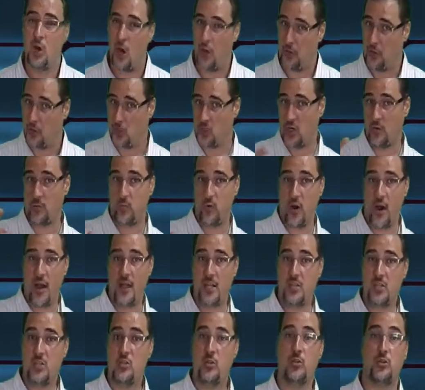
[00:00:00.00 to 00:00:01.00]
On the top
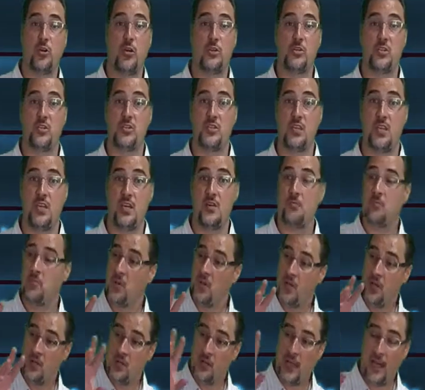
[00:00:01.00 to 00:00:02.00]
right, you'll notice the
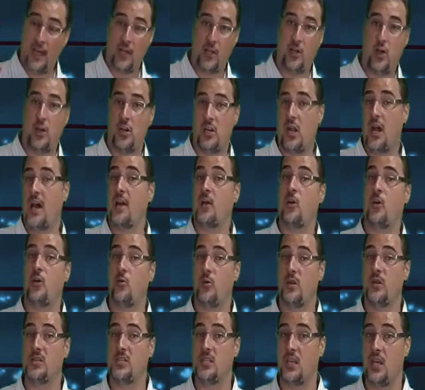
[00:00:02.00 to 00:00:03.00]
color-coded icon
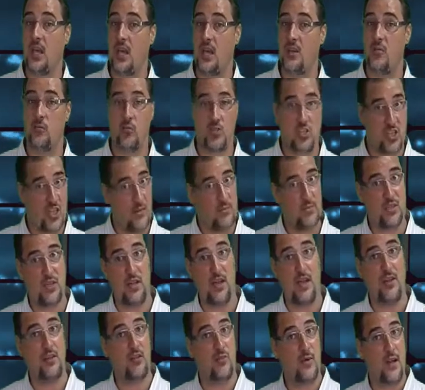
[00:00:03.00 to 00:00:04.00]
once again, which kept in
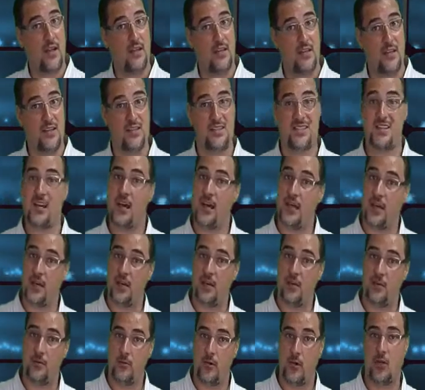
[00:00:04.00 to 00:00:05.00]
mind throughout the
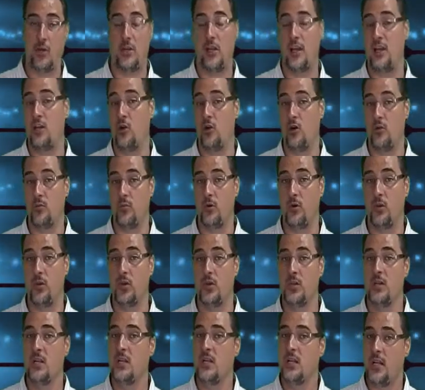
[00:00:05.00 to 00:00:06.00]
entire online logbook.
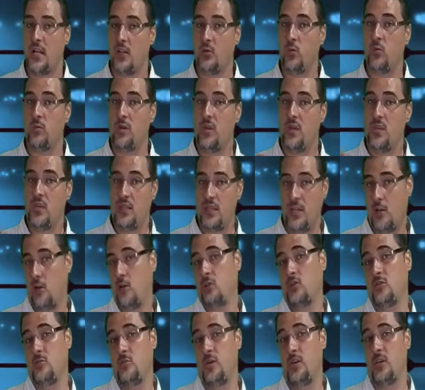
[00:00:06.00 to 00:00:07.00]
It will be yellow
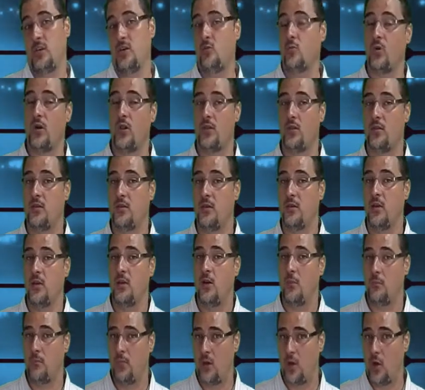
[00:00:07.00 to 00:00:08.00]
to begin with.
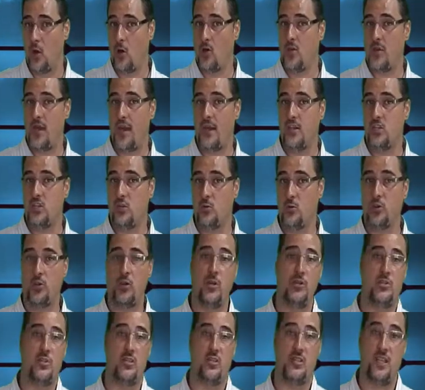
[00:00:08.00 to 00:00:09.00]
Below that, you will
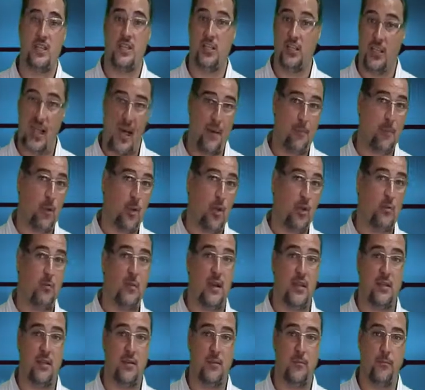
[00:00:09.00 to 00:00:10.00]
notice the little upload
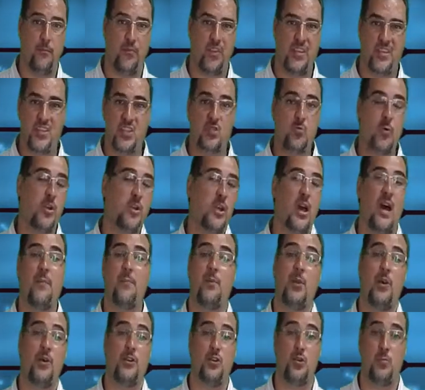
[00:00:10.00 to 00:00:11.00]
button. This is where you
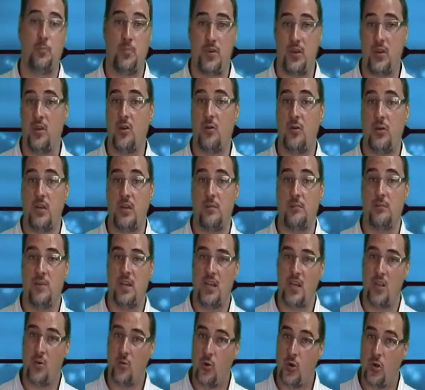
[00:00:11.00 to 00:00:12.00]
upload your POE.
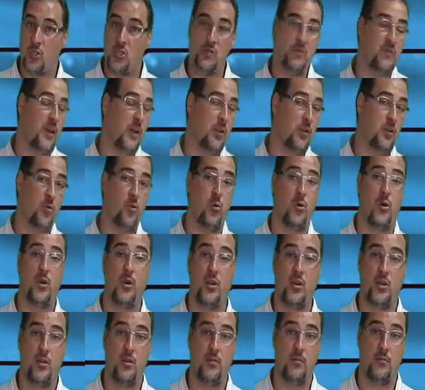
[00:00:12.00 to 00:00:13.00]
In other words, you've done all the work
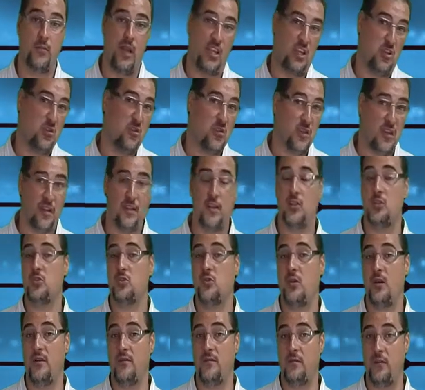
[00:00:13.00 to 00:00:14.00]
and you think that
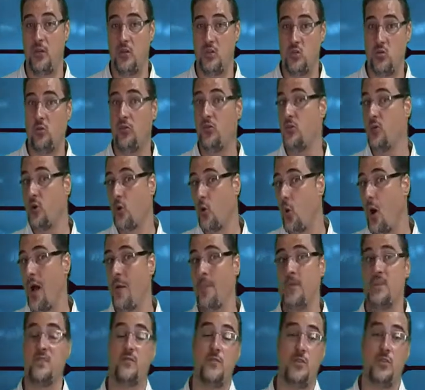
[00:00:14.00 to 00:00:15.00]
you have finished all the
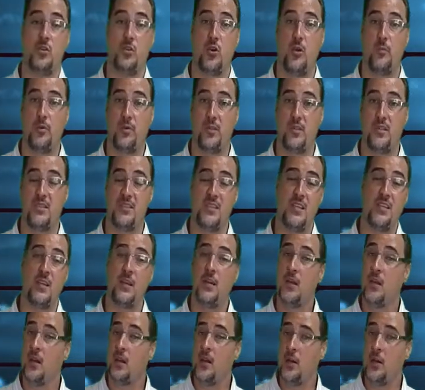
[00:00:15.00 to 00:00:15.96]
requirements for the competency,